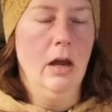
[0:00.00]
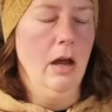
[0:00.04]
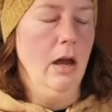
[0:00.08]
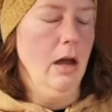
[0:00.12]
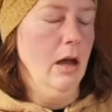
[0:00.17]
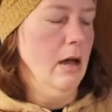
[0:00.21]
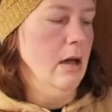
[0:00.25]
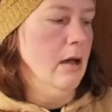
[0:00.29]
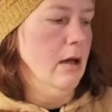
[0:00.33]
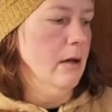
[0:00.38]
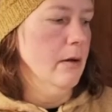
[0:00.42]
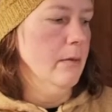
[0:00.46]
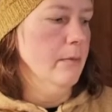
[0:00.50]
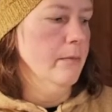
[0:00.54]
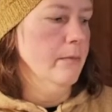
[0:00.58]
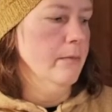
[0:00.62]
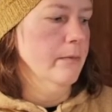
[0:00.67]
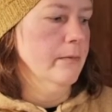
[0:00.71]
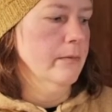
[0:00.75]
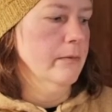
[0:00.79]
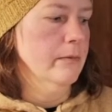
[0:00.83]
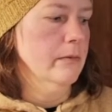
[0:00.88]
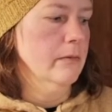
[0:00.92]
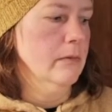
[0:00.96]

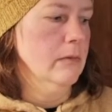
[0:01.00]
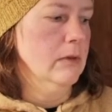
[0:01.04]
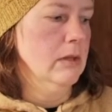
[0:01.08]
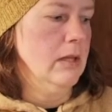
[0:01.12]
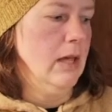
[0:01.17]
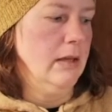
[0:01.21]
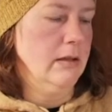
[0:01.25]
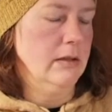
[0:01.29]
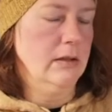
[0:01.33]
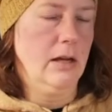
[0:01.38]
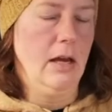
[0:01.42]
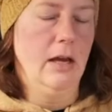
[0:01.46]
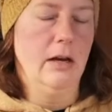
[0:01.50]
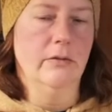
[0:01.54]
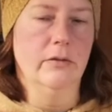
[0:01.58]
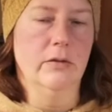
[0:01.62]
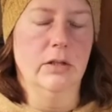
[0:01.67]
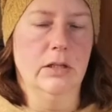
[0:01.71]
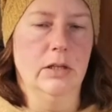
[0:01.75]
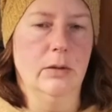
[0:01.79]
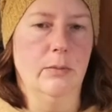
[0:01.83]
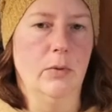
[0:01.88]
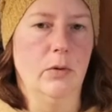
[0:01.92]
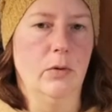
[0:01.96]
That's kind of the
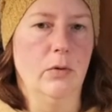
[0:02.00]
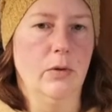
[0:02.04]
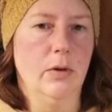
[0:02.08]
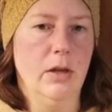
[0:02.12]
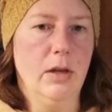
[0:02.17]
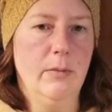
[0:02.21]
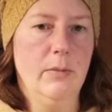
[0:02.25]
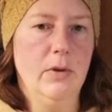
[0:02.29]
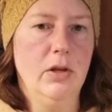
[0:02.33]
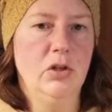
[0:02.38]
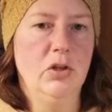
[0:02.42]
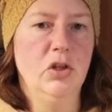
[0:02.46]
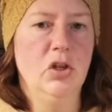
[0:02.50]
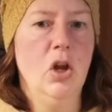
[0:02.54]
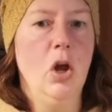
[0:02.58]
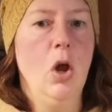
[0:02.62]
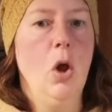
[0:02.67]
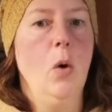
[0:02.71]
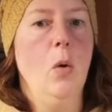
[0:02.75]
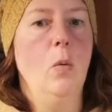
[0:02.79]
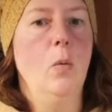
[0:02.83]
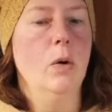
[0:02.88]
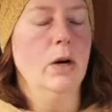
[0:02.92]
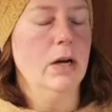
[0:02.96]
typical image.
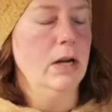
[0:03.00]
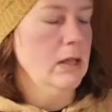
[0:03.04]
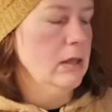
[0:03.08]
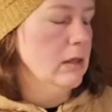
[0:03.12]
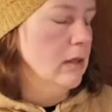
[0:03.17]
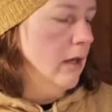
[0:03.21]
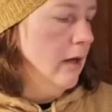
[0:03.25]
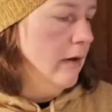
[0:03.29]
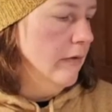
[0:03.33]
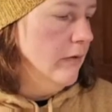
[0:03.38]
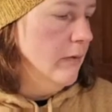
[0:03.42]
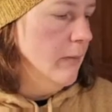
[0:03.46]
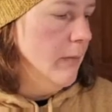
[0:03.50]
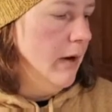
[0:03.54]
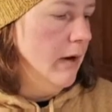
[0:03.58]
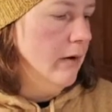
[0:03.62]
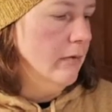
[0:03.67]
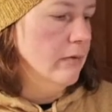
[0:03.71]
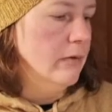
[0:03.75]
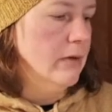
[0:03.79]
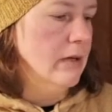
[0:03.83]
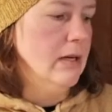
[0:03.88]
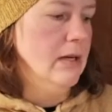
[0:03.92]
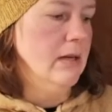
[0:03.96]
What I love about
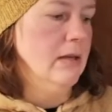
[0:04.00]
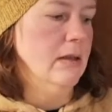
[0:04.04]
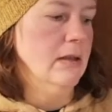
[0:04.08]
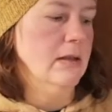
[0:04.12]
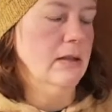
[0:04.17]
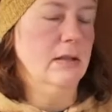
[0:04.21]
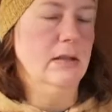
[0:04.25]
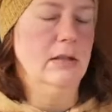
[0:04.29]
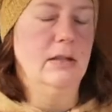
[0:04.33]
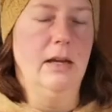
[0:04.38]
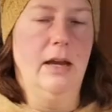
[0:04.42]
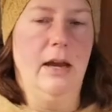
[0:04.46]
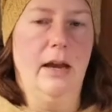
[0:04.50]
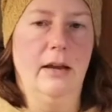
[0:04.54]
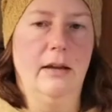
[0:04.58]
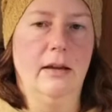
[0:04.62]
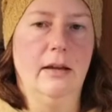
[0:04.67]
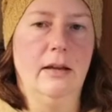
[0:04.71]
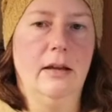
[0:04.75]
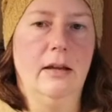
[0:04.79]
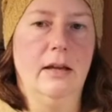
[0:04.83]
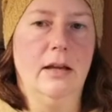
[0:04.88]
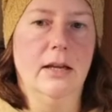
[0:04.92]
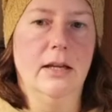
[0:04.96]
reading this
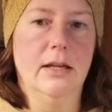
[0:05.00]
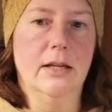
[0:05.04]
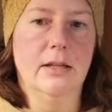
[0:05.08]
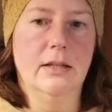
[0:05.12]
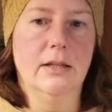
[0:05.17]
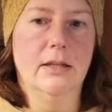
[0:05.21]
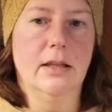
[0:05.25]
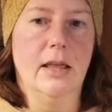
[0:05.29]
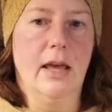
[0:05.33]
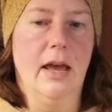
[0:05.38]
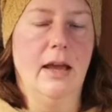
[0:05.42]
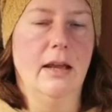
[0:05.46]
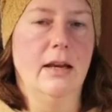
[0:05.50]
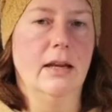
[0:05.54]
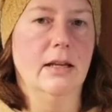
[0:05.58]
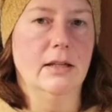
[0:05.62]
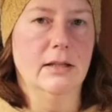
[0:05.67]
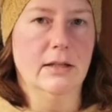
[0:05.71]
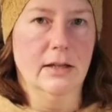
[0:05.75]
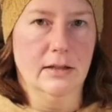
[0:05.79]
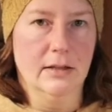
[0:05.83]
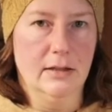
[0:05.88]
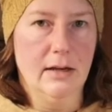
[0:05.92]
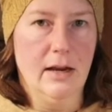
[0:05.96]
deck is that it
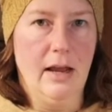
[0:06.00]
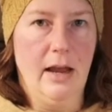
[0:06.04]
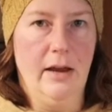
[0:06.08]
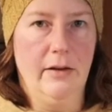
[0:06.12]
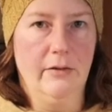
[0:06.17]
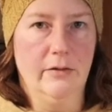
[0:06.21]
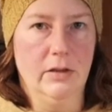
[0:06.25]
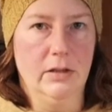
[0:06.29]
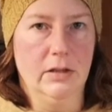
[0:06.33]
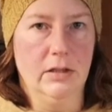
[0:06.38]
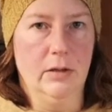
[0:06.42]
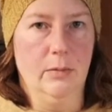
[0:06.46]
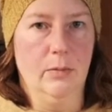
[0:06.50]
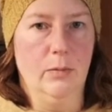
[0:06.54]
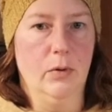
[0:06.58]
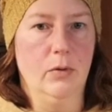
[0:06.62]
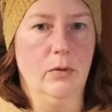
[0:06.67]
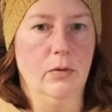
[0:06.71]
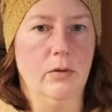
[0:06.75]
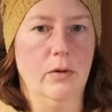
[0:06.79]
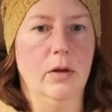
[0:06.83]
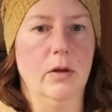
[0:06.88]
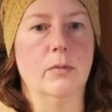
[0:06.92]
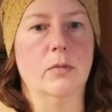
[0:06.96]
doesn't have the
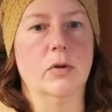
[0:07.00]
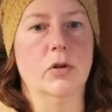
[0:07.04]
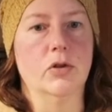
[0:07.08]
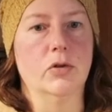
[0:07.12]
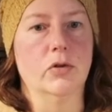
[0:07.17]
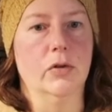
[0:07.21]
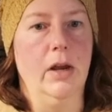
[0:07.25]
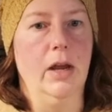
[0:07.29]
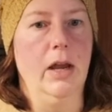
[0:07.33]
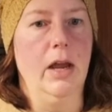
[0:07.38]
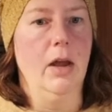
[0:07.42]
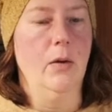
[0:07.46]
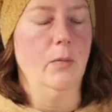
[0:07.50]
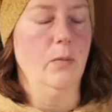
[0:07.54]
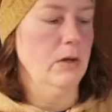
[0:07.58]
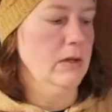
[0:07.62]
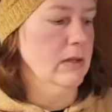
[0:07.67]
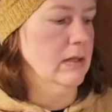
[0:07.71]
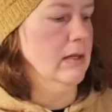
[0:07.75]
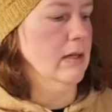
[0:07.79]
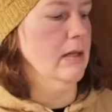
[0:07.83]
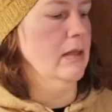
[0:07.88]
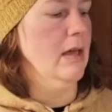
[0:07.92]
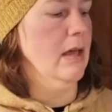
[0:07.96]
typical imagery, and we
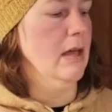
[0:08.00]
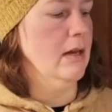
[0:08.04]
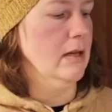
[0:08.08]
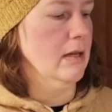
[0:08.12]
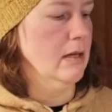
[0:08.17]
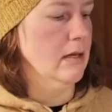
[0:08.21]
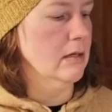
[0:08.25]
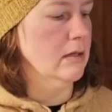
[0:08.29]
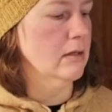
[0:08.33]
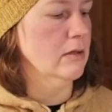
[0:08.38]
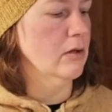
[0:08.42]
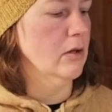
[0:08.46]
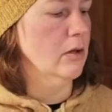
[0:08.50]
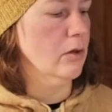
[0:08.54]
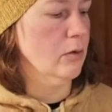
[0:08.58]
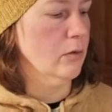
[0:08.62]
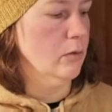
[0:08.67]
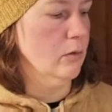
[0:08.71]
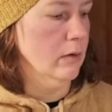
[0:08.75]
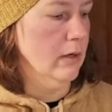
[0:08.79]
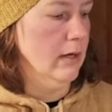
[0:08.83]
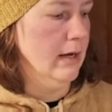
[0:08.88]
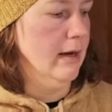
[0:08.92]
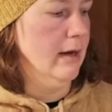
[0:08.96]
see that in
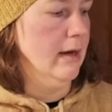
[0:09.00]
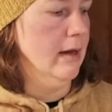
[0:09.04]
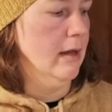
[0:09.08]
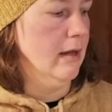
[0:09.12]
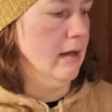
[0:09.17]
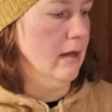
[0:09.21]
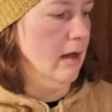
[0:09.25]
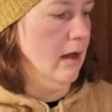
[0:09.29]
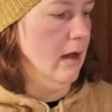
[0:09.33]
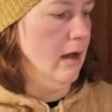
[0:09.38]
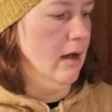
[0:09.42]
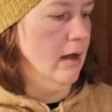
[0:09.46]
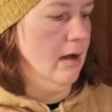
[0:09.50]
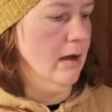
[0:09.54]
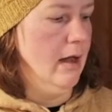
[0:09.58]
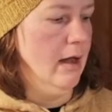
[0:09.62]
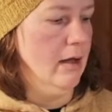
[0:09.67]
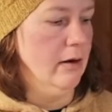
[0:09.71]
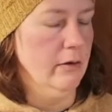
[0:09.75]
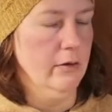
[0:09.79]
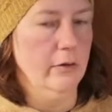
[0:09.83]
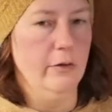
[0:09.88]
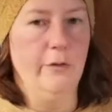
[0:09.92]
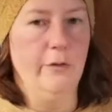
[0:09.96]
three out of the